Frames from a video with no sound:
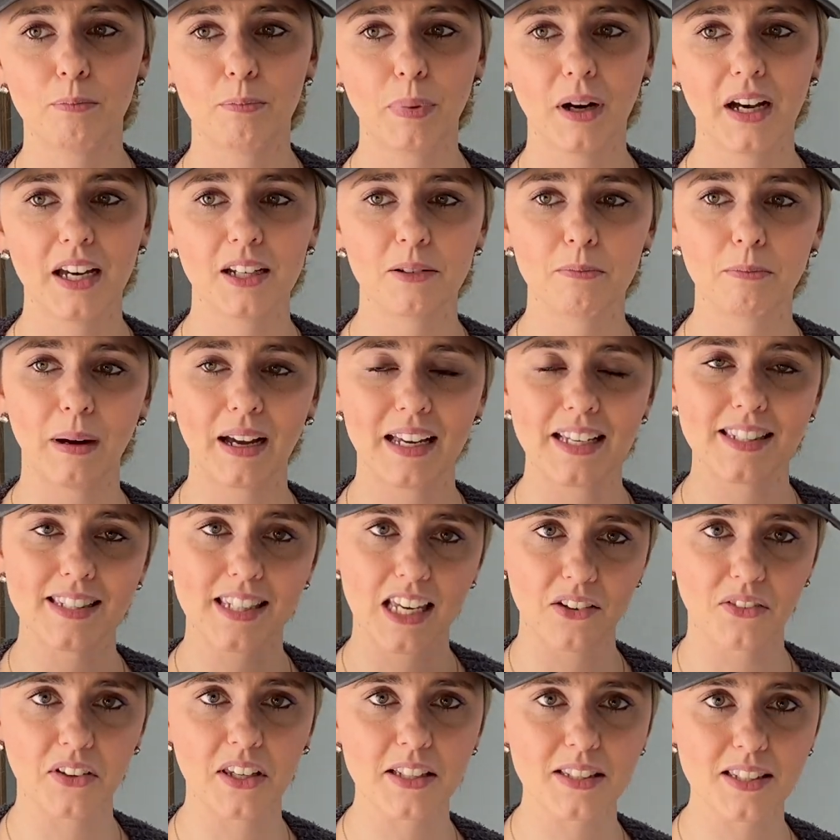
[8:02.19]
But by
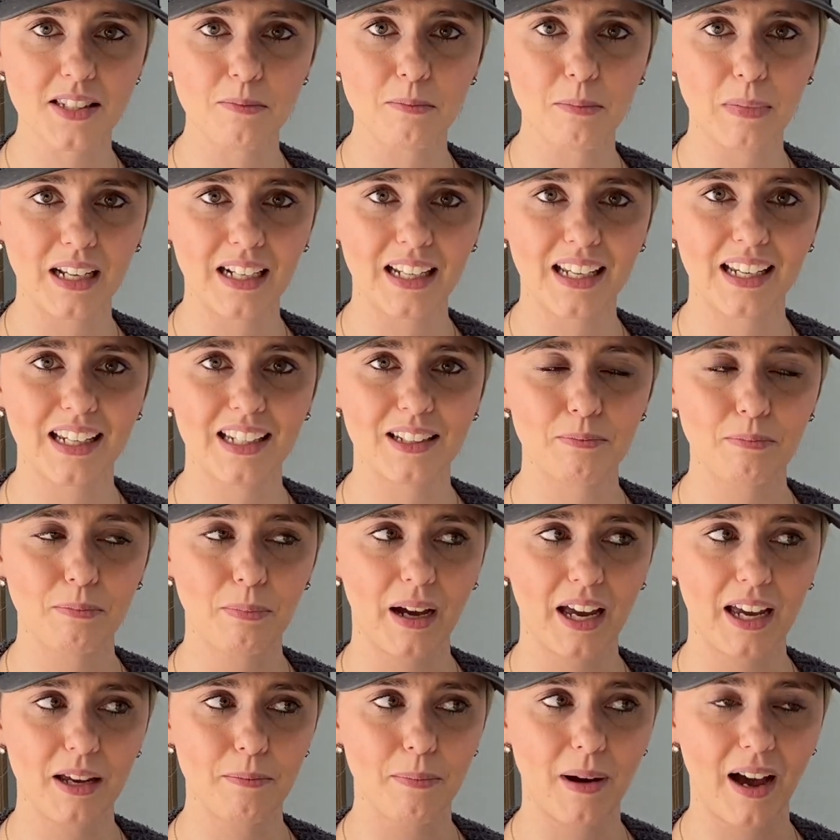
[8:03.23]
saving some money
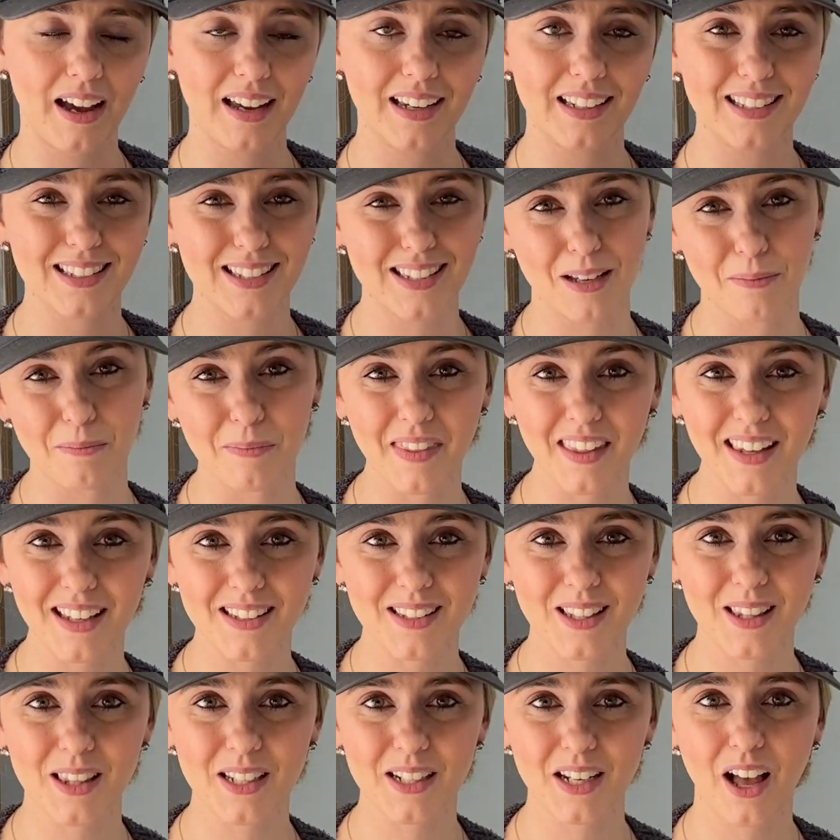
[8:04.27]
by buying some
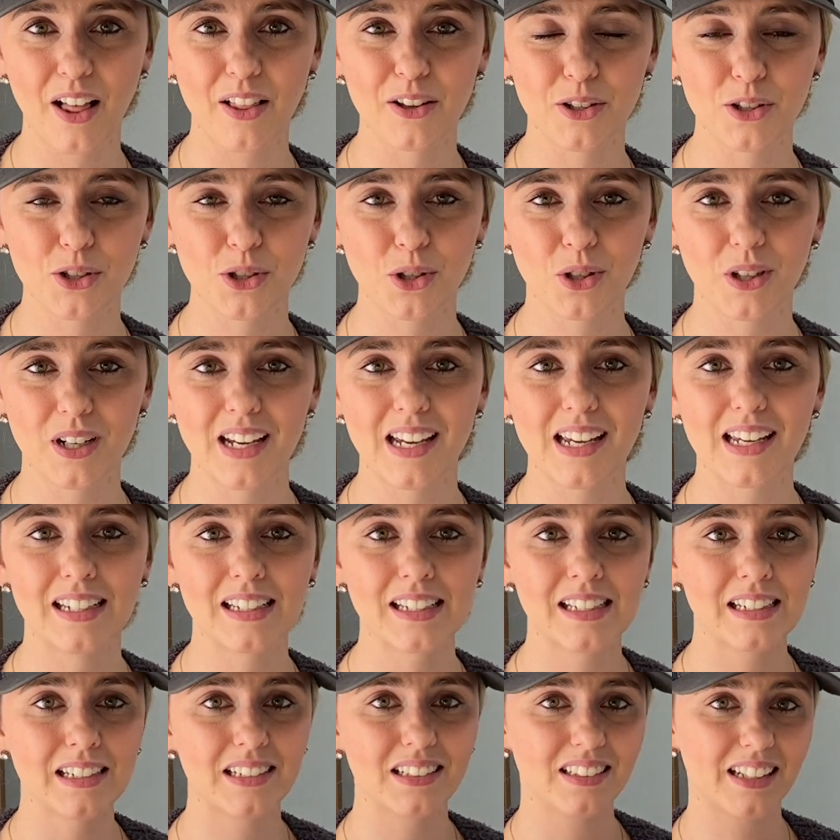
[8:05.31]
things at the Dollar Tree,
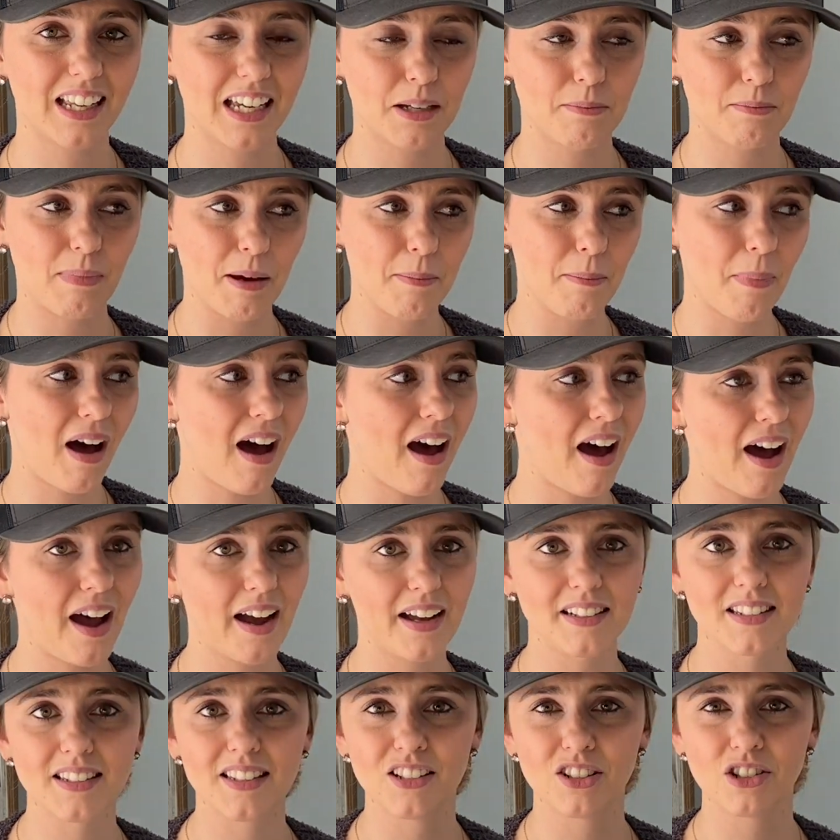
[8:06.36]
like my
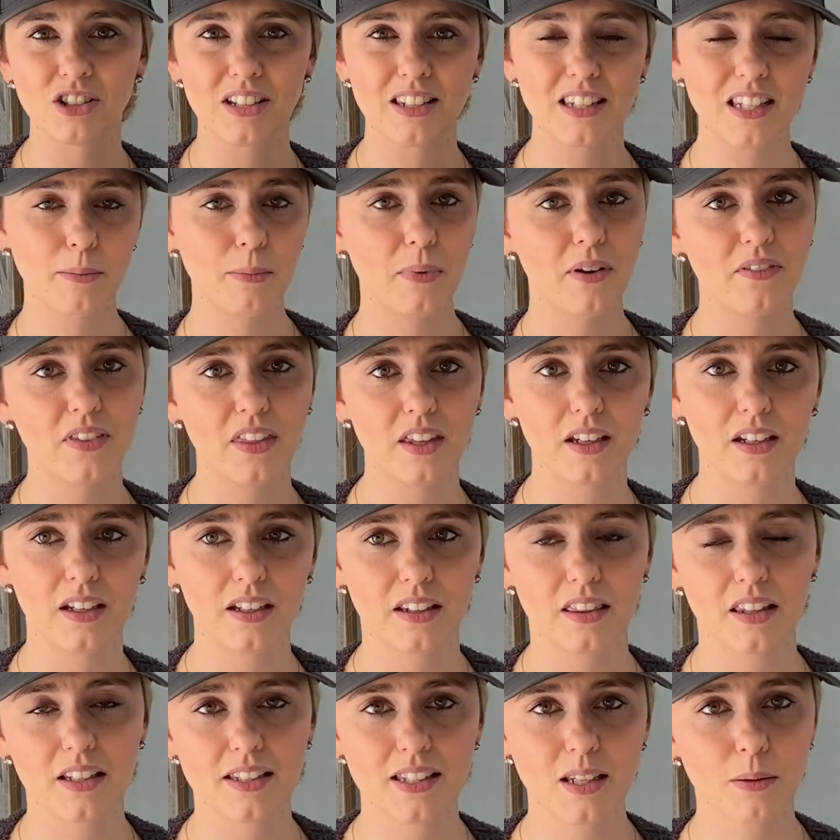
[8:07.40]
pots and just some of
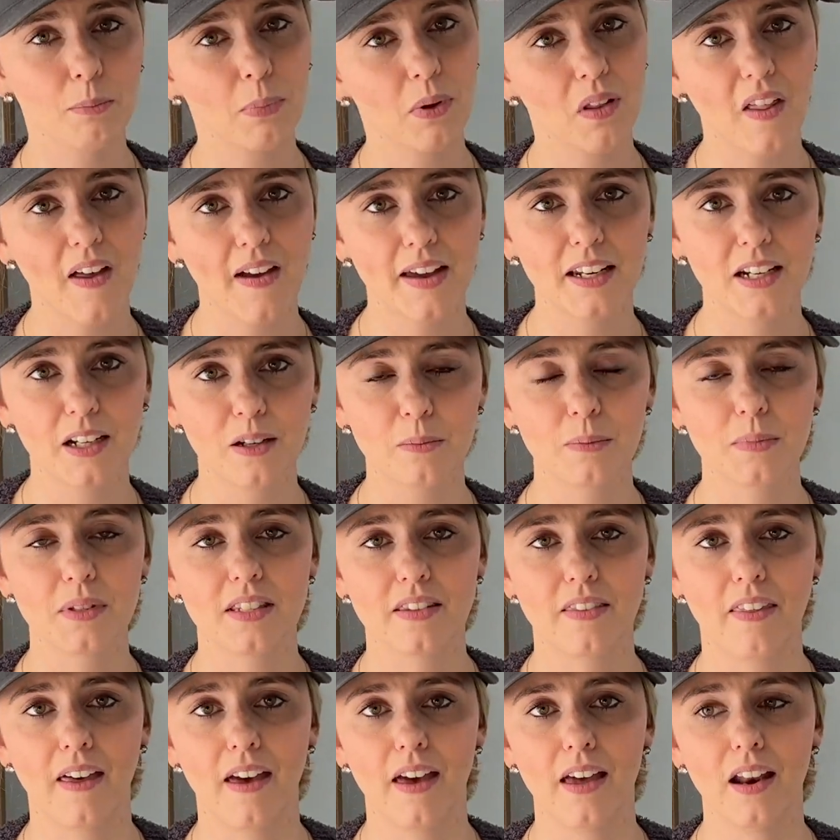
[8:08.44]
the simple
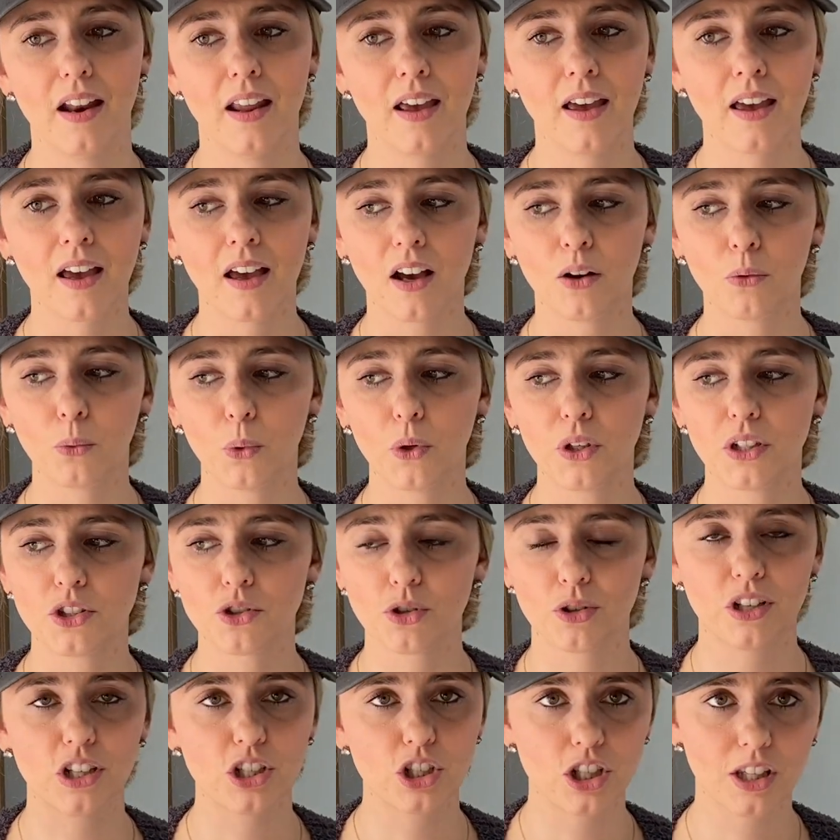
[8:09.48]
items that would
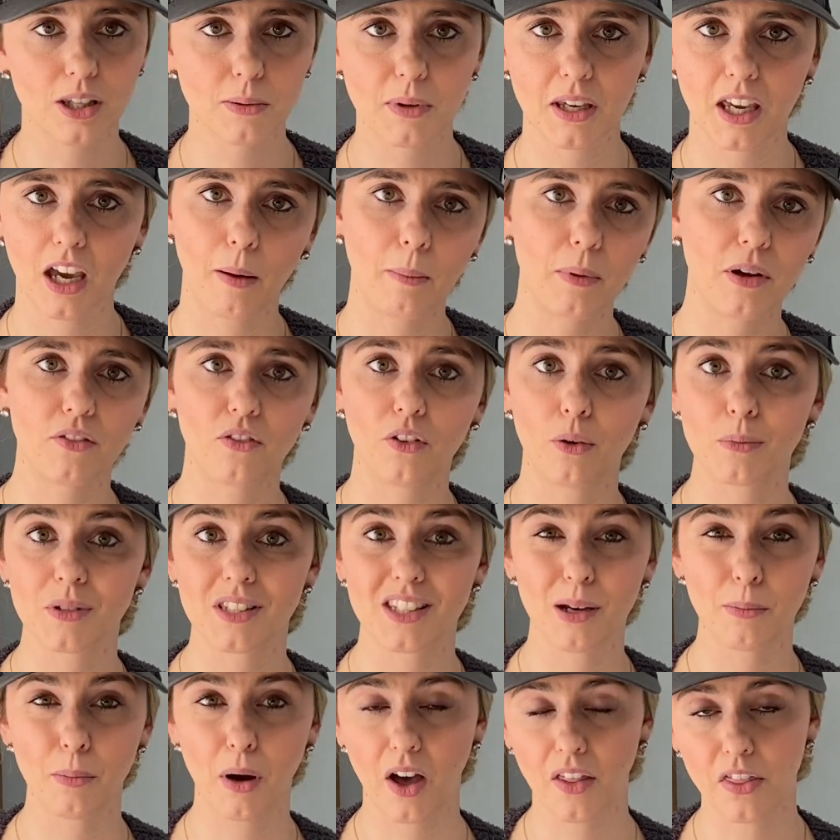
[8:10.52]
traditionally be coming from
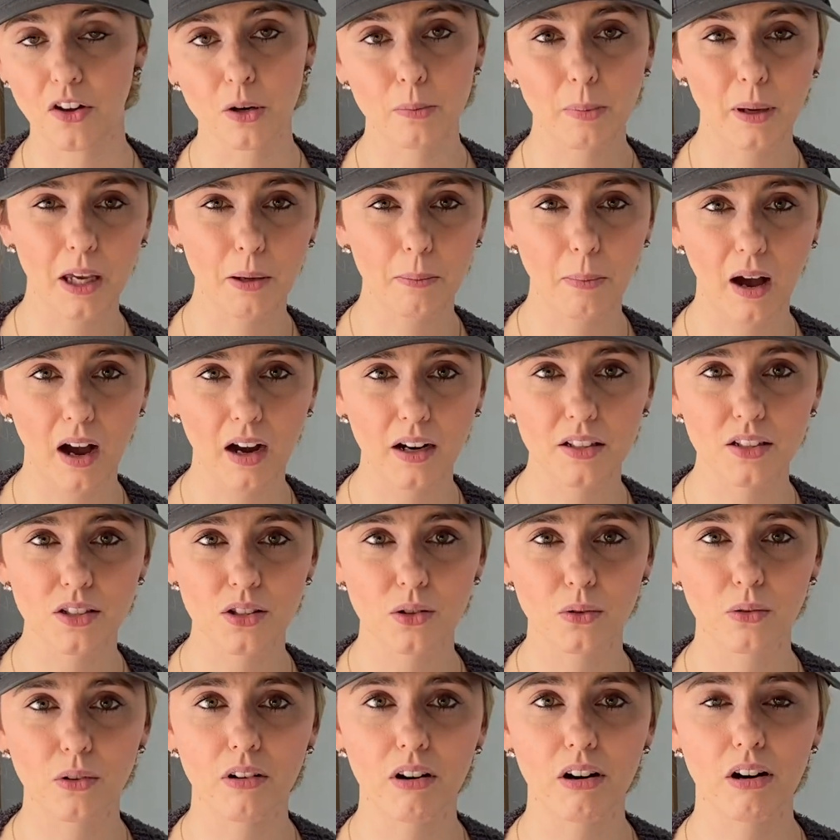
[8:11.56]
some other big box
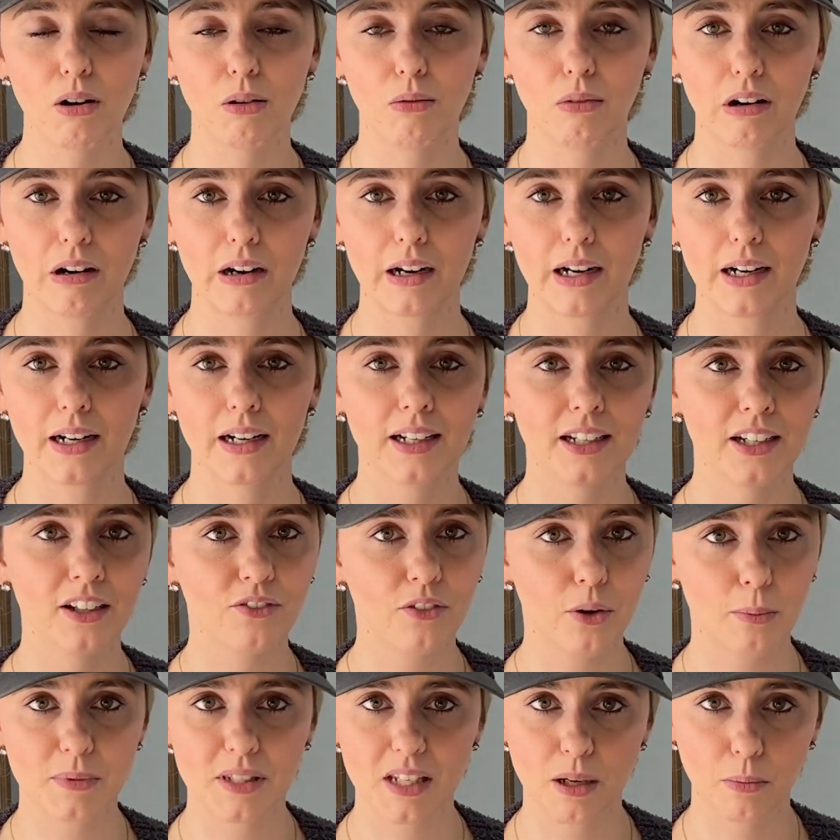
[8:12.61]
store or
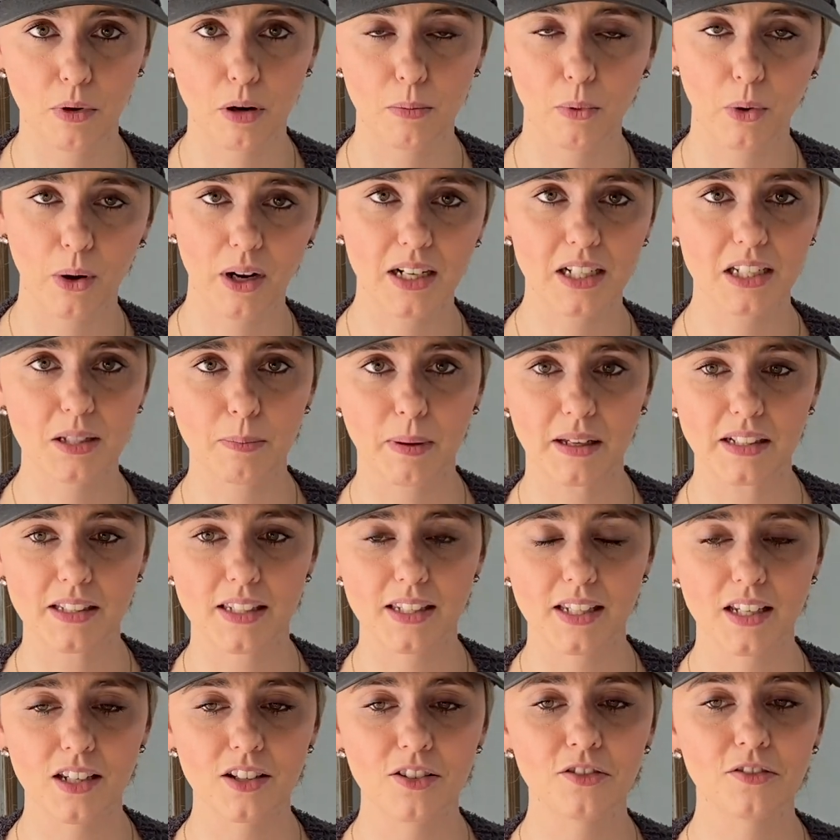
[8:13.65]
from somewhere more
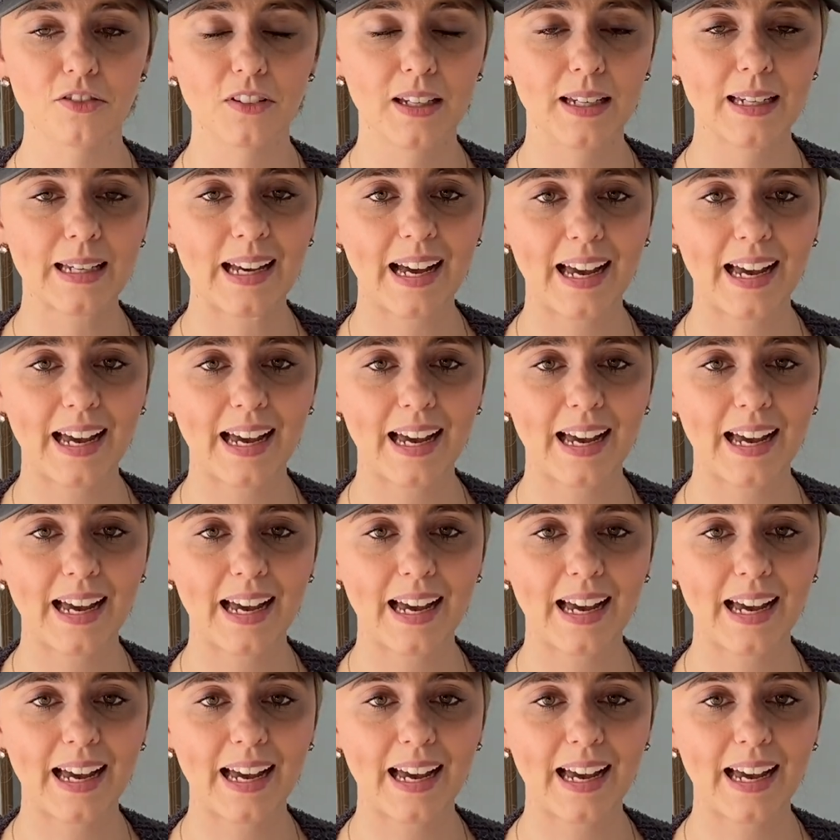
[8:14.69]
expensive,